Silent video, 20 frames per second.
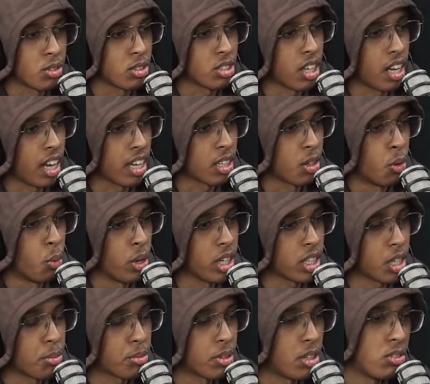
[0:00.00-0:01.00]
was like a
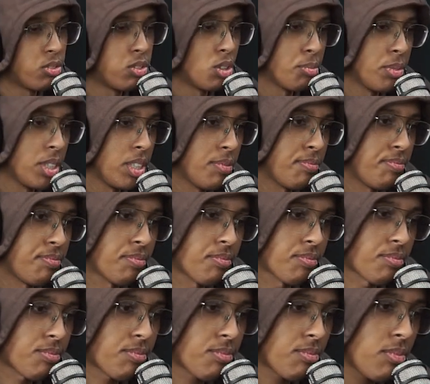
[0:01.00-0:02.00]
wake up call for me,
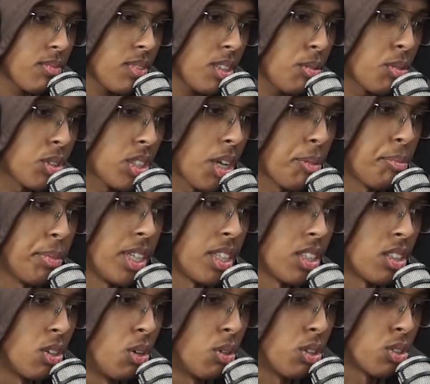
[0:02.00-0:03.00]
because I've
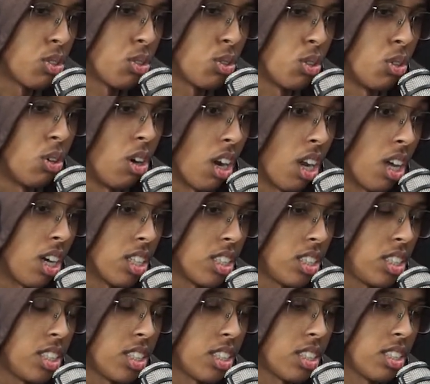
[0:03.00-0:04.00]
been going through a lot of
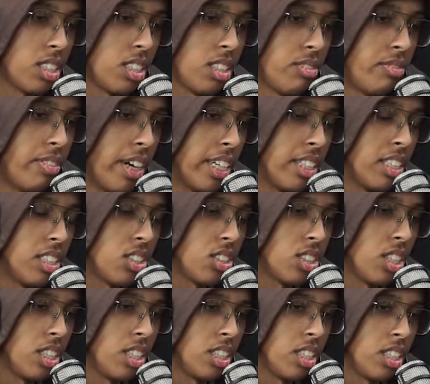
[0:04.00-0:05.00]
shit
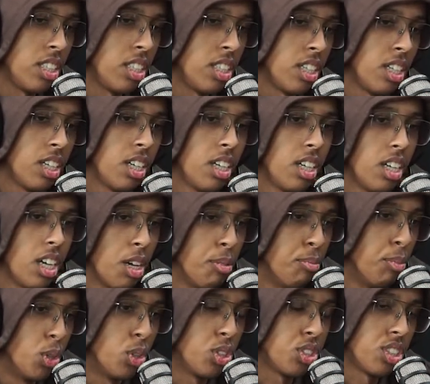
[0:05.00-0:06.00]
financially,
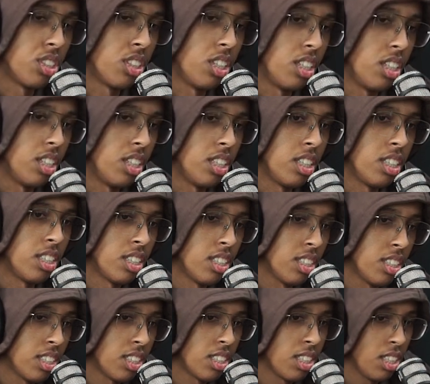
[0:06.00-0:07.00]
emotionally,
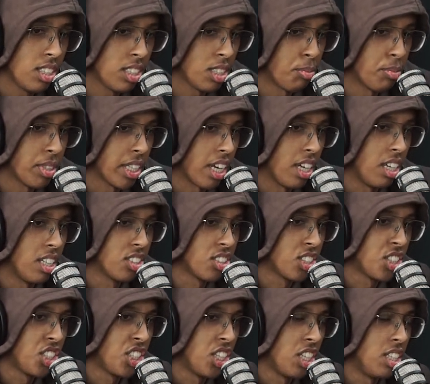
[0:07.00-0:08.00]
something else
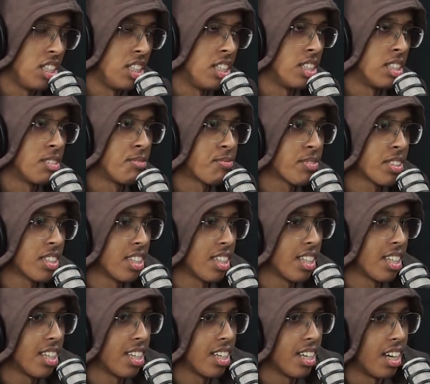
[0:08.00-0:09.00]
shilly,
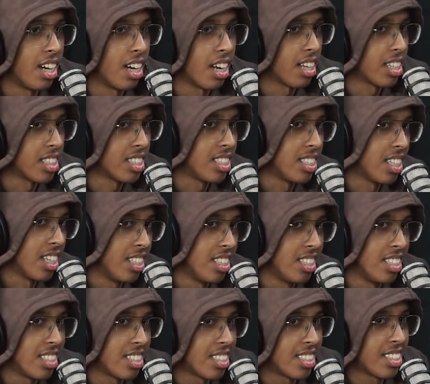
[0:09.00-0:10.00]
a lot of
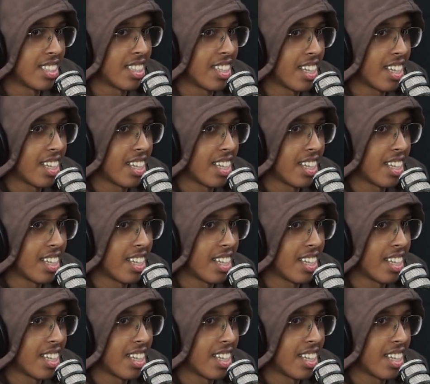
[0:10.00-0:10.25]
shillies.